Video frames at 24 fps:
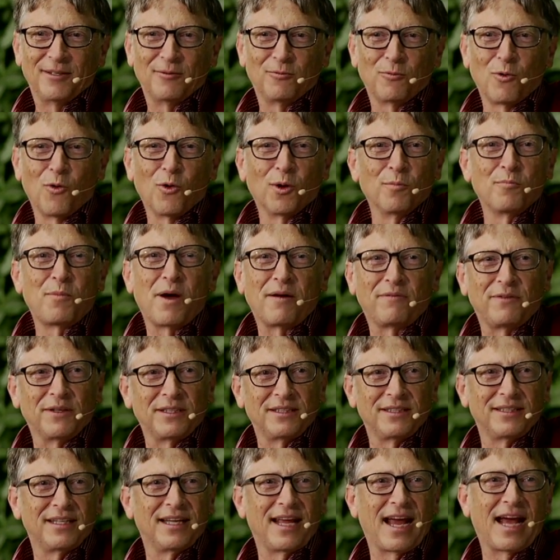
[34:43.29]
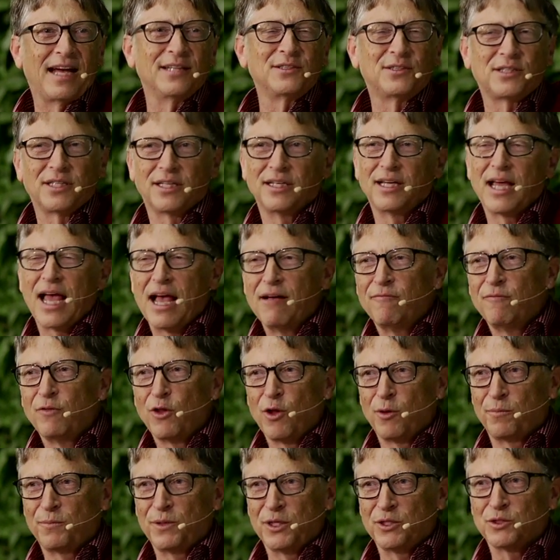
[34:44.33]
Warren Buffett has an
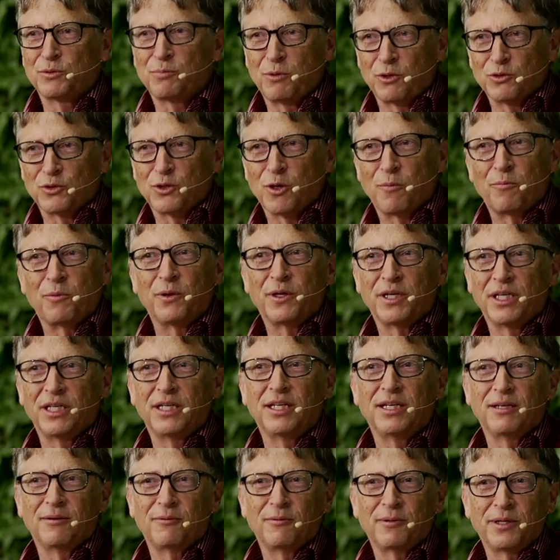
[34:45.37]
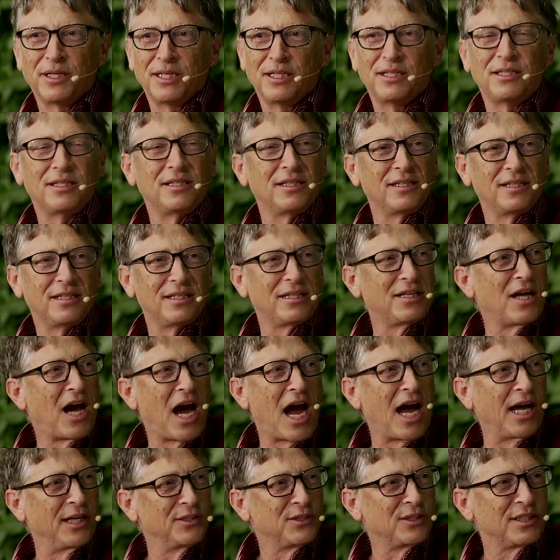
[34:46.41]
envelope that you're supposed to open when he
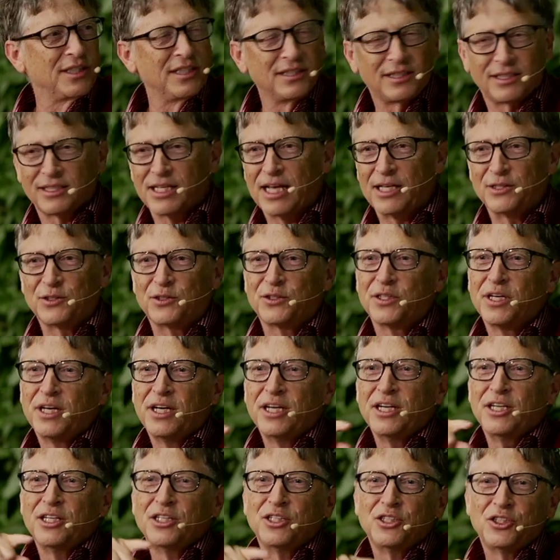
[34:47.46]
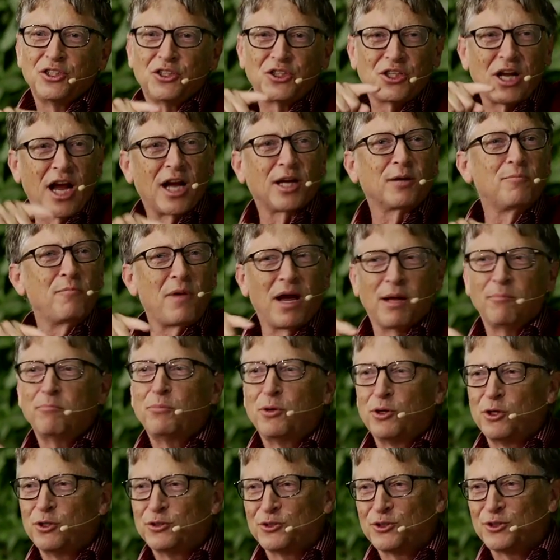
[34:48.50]
dies, and it says, "Check my
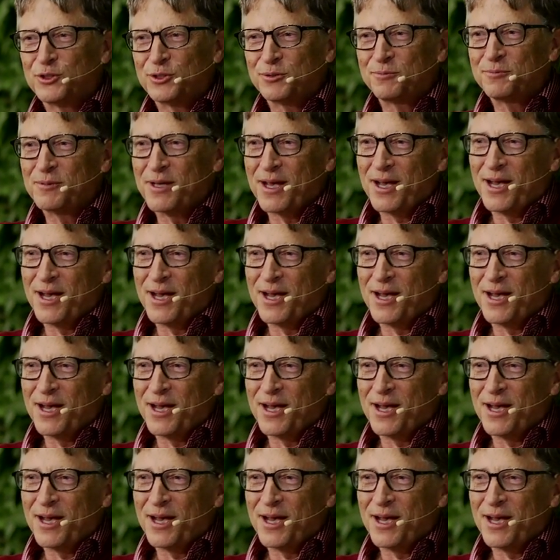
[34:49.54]
pulse."